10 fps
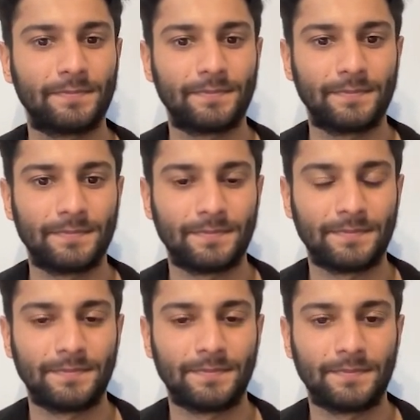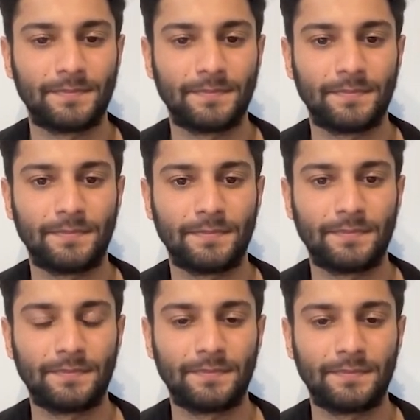
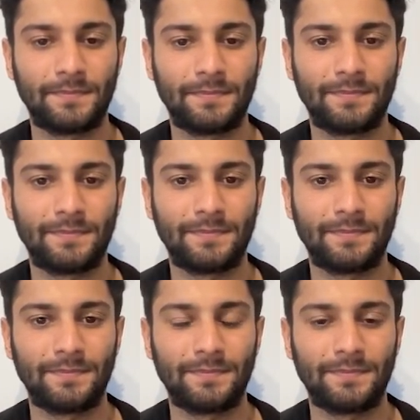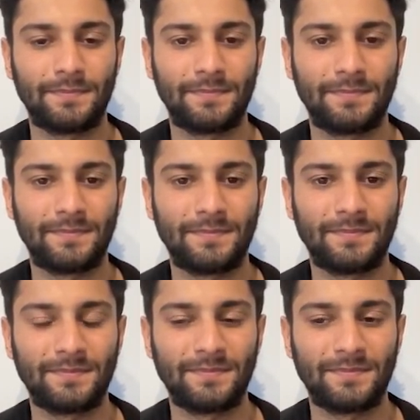
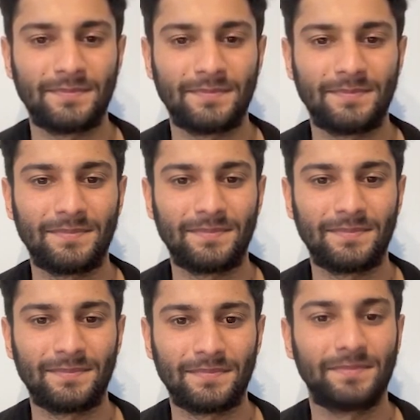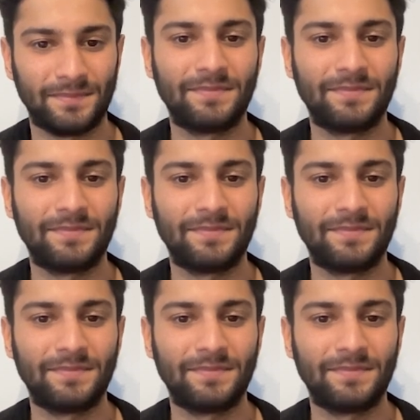(silent)